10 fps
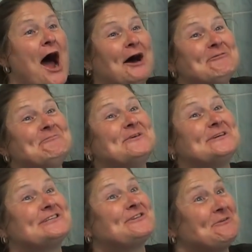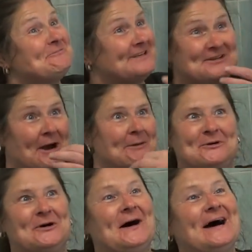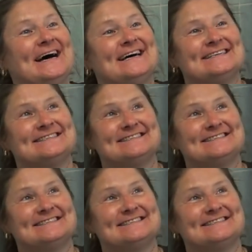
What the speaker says: How much thumb? You know,